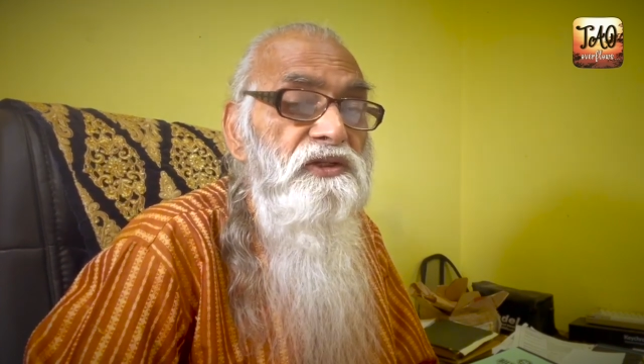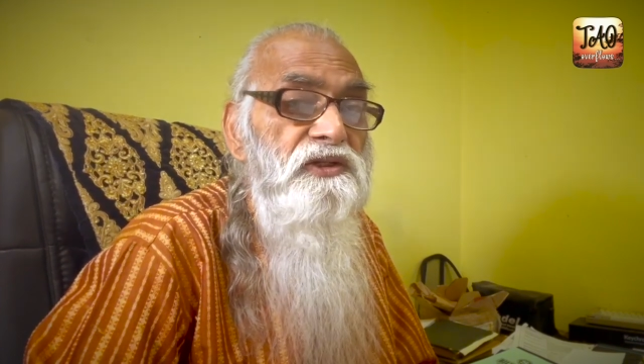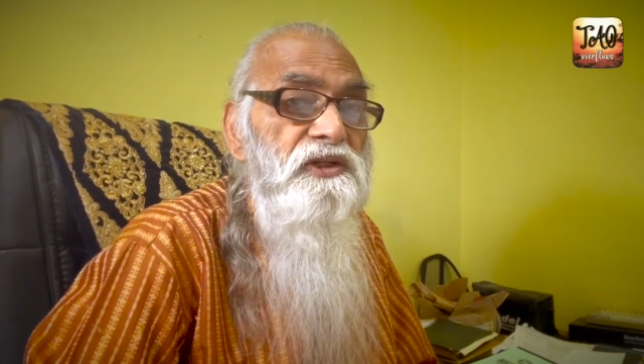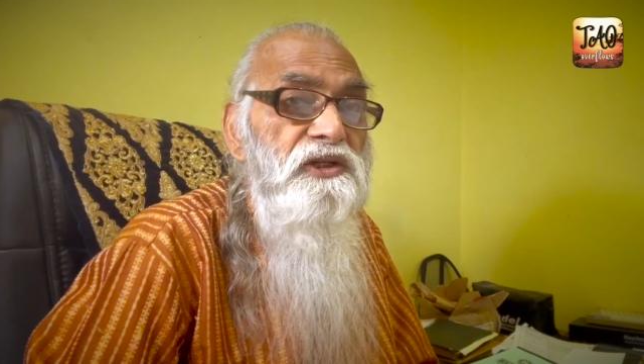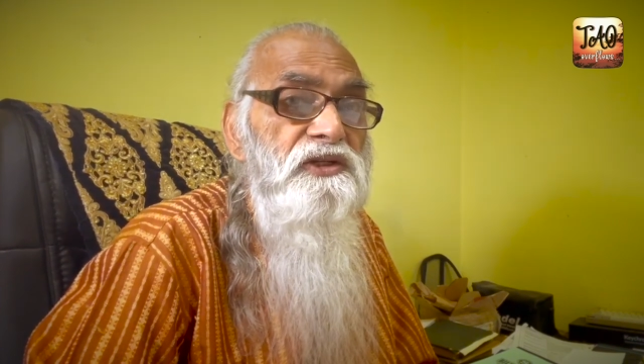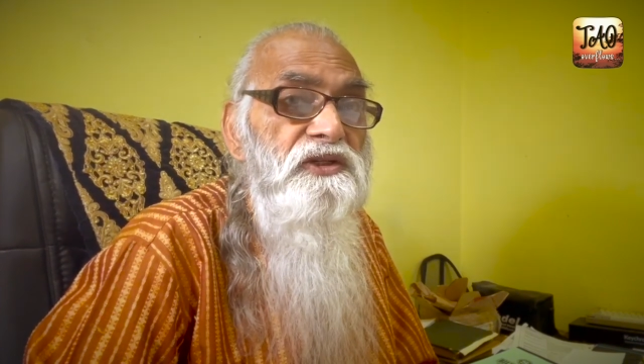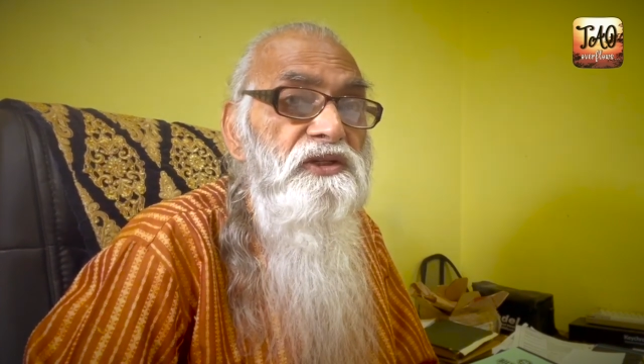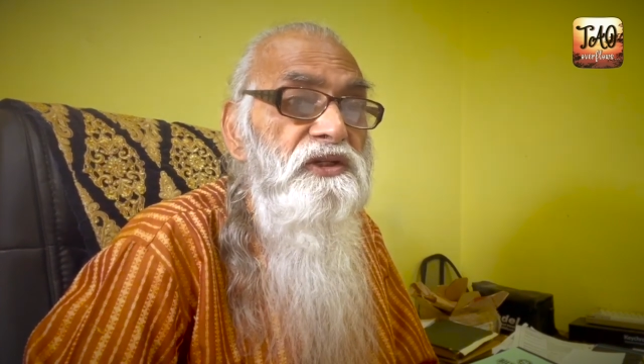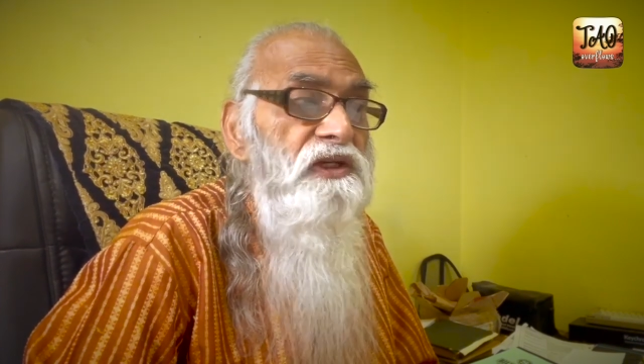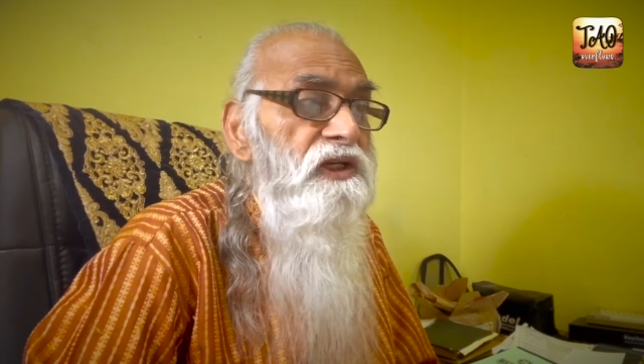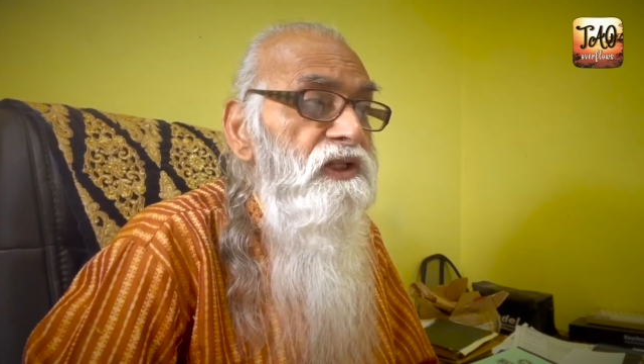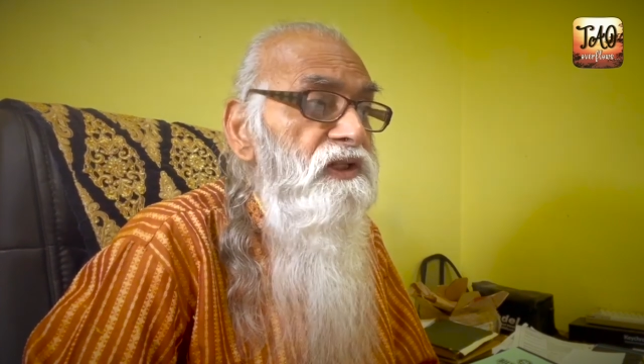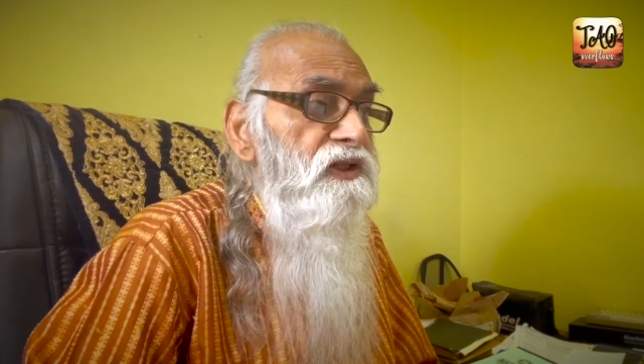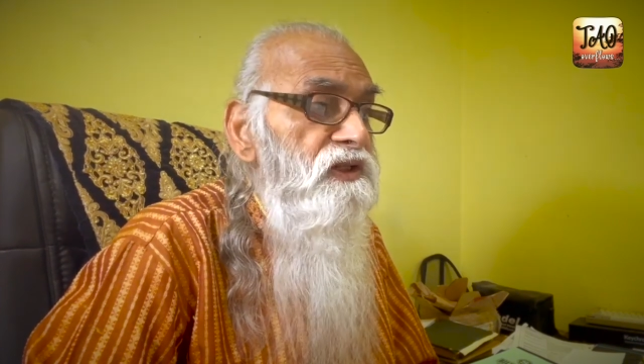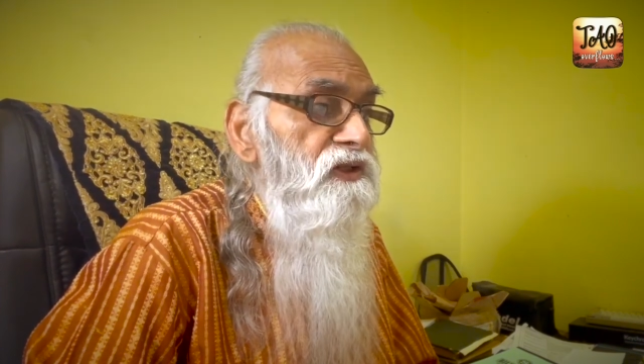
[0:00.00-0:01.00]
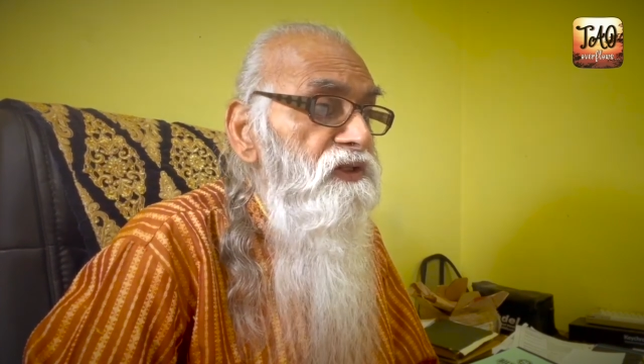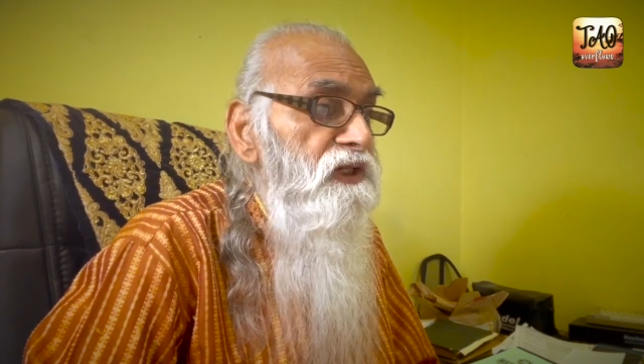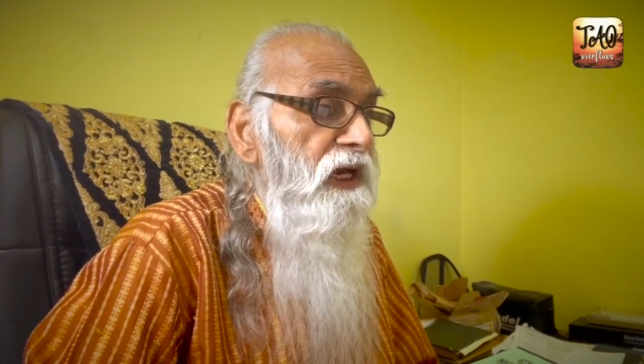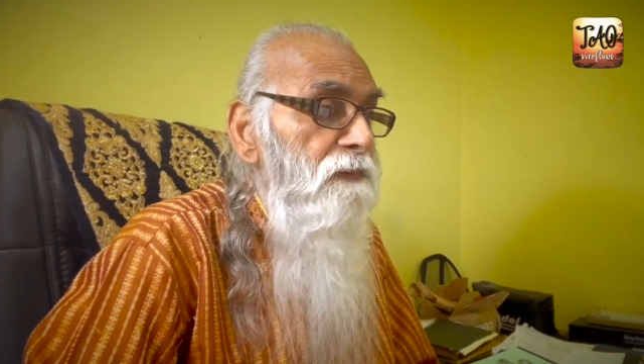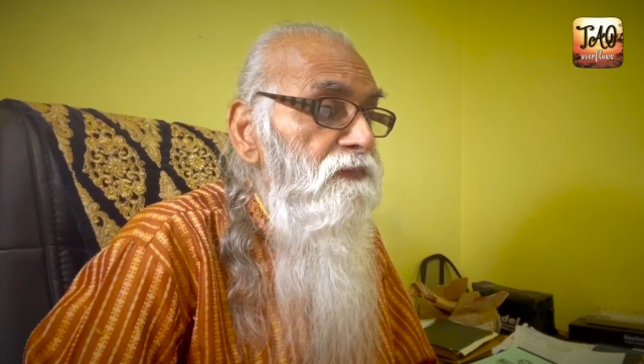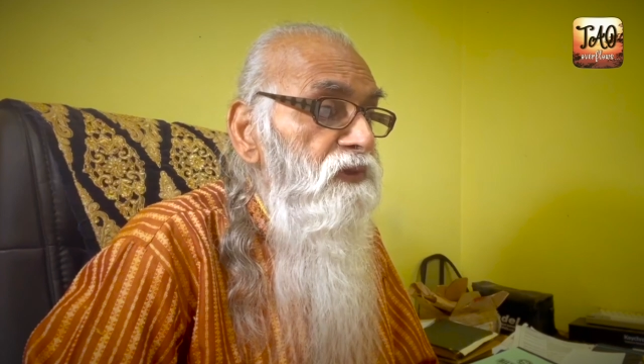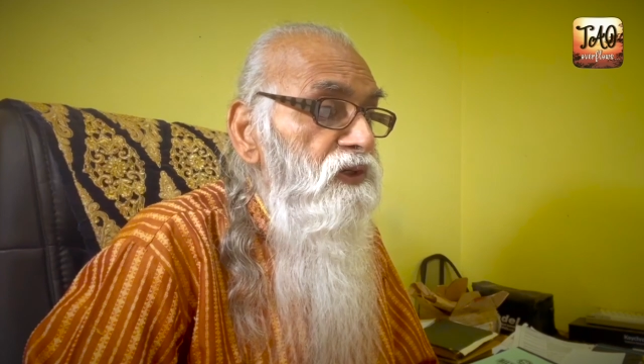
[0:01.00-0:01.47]
16th
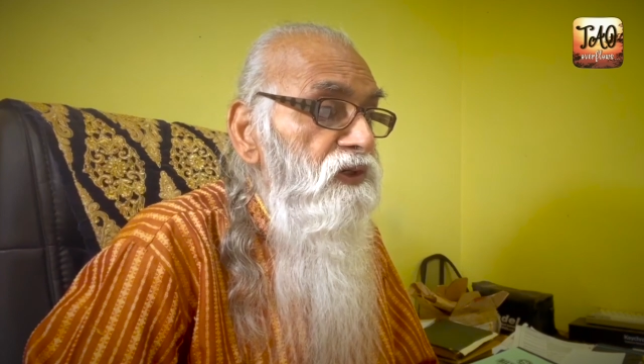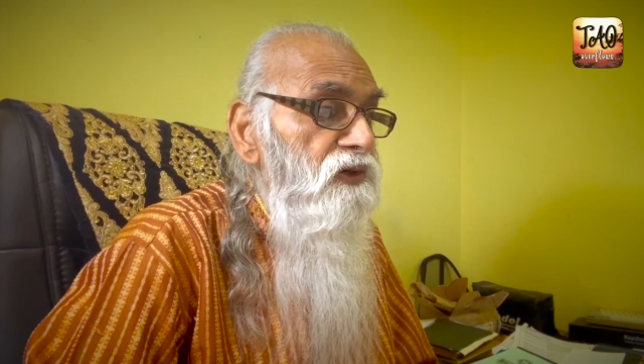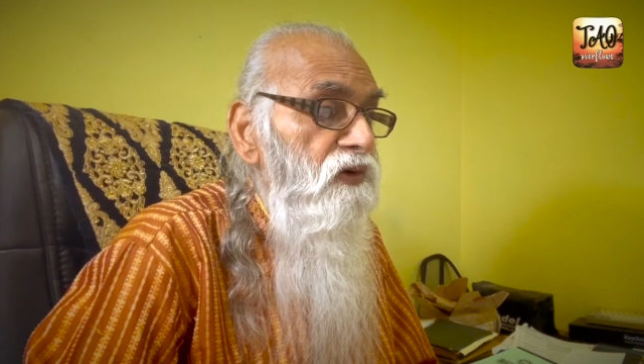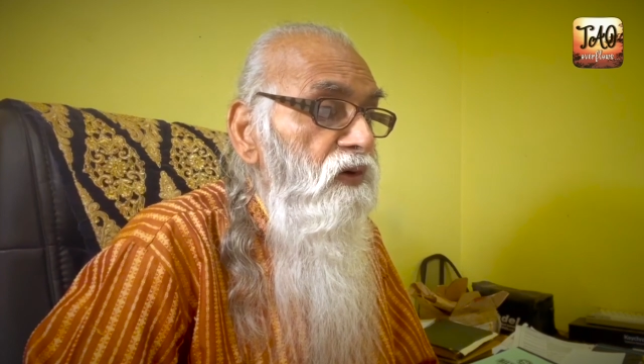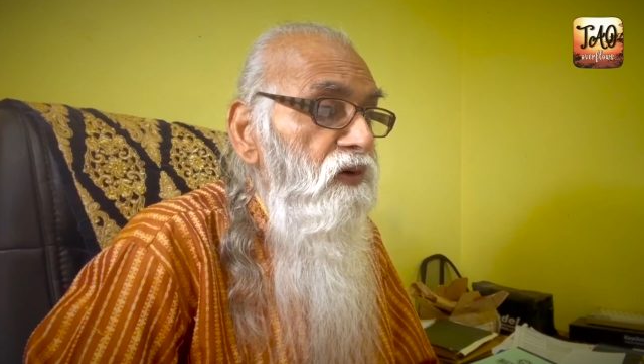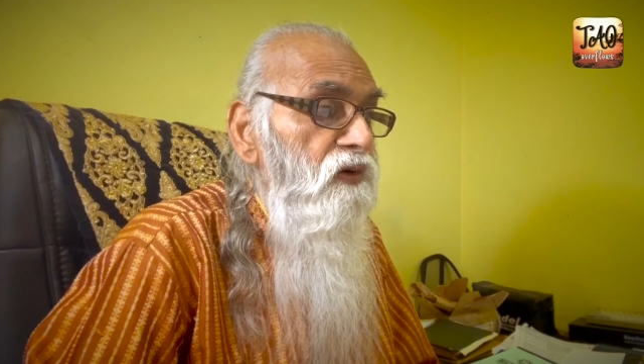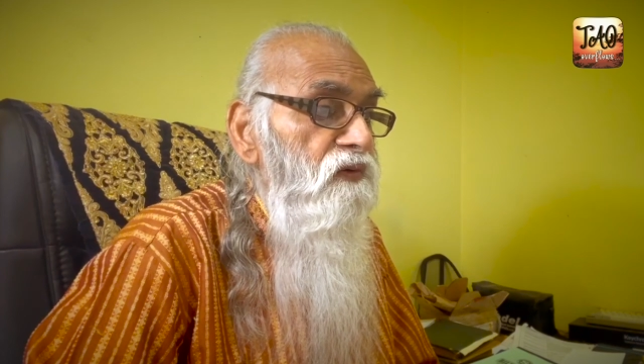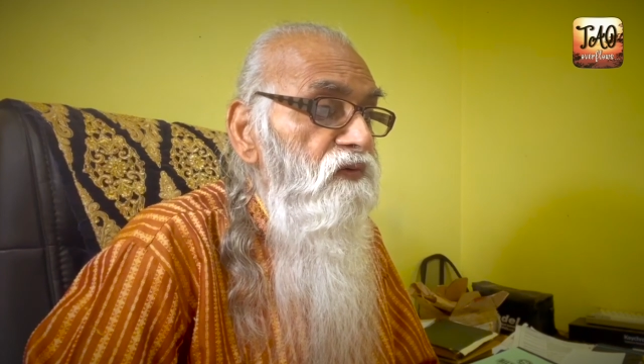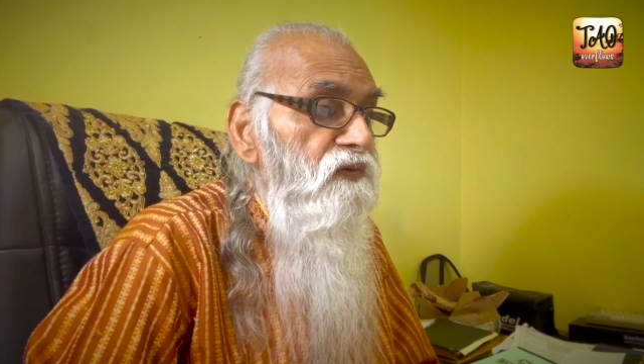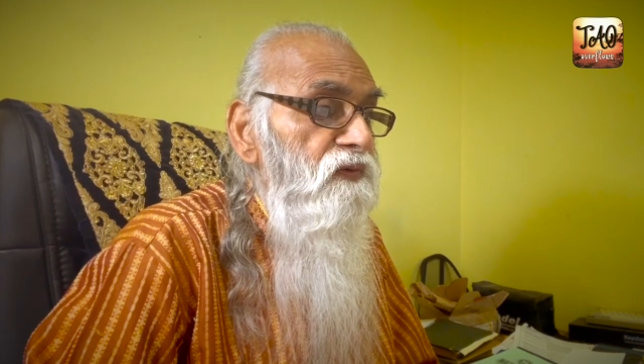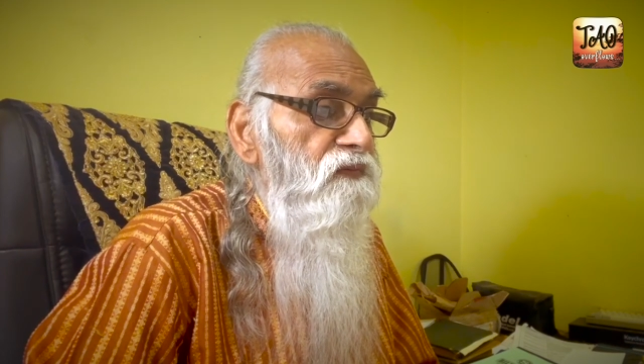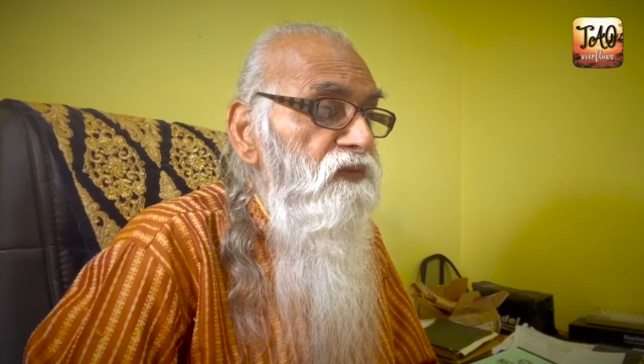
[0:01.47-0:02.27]
chapter of